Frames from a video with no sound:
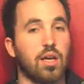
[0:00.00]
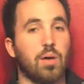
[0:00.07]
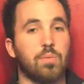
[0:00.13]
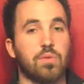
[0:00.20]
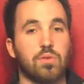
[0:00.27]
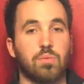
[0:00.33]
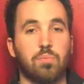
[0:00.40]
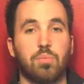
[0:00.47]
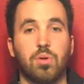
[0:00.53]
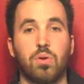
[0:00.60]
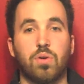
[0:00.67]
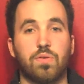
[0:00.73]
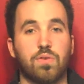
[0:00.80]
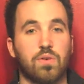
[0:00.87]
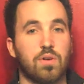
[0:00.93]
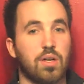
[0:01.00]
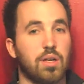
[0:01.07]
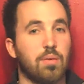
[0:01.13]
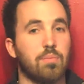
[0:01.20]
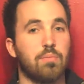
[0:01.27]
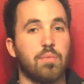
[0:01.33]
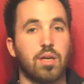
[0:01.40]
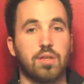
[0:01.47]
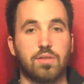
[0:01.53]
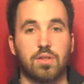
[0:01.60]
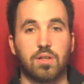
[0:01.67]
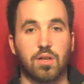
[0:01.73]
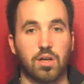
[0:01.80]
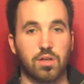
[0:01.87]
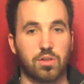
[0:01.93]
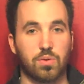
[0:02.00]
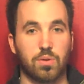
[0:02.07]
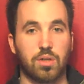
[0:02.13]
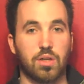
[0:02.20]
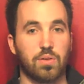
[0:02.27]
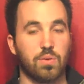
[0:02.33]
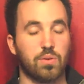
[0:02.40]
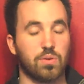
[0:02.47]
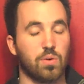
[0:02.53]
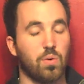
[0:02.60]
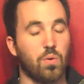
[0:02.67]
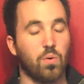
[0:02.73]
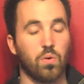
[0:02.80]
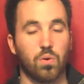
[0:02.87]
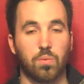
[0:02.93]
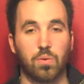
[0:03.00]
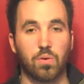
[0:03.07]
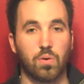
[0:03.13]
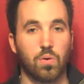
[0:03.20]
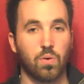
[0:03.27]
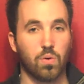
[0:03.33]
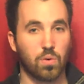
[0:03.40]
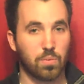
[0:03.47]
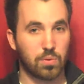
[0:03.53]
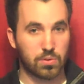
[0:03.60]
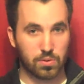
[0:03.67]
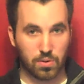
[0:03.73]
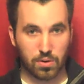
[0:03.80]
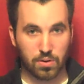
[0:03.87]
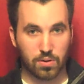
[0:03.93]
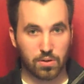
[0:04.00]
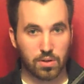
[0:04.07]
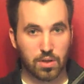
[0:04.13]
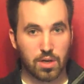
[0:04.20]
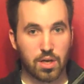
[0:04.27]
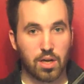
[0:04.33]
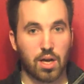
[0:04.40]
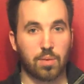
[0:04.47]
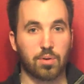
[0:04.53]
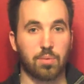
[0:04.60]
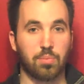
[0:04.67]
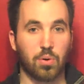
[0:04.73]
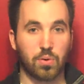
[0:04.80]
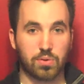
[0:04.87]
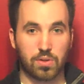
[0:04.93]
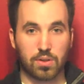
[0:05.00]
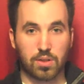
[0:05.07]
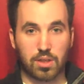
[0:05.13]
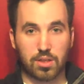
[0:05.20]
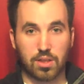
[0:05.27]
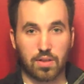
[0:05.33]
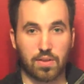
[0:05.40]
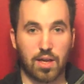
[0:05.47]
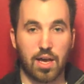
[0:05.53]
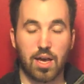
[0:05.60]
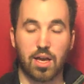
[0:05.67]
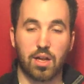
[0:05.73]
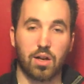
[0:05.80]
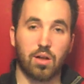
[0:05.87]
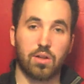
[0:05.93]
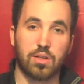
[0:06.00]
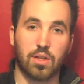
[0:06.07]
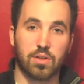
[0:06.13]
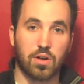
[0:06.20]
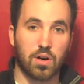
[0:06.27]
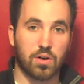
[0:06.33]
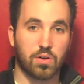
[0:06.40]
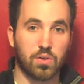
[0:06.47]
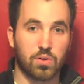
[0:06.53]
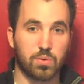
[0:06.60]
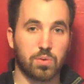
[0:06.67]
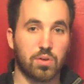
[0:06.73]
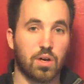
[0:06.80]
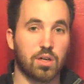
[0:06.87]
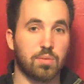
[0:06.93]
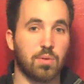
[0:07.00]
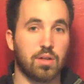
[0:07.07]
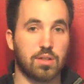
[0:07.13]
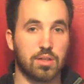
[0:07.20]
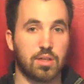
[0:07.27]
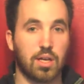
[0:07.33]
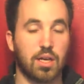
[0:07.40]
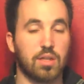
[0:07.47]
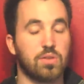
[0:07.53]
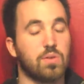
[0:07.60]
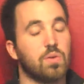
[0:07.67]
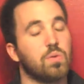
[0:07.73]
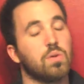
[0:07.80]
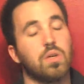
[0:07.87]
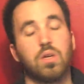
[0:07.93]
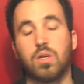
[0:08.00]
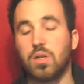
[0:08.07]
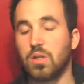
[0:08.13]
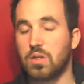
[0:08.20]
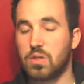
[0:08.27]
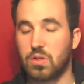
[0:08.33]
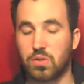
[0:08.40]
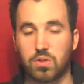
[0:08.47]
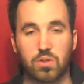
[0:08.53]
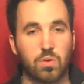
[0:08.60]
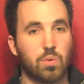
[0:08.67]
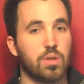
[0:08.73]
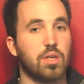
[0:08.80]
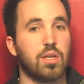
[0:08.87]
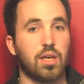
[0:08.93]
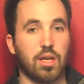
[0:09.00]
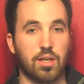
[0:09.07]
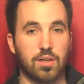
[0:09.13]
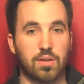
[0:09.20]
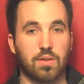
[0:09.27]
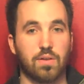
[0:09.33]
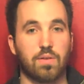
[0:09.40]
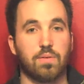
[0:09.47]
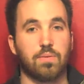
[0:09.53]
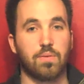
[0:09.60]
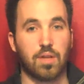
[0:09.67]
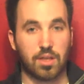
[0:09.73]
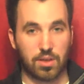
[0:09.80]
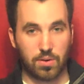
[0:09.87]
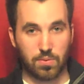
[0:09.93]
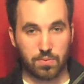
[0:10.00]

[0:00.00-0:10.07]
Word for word: to help this beautiful and amazing country get through this horrible, horrible struggle. I'm going to post a link to that and all the other articles we talked about today. So just do what you can. Thank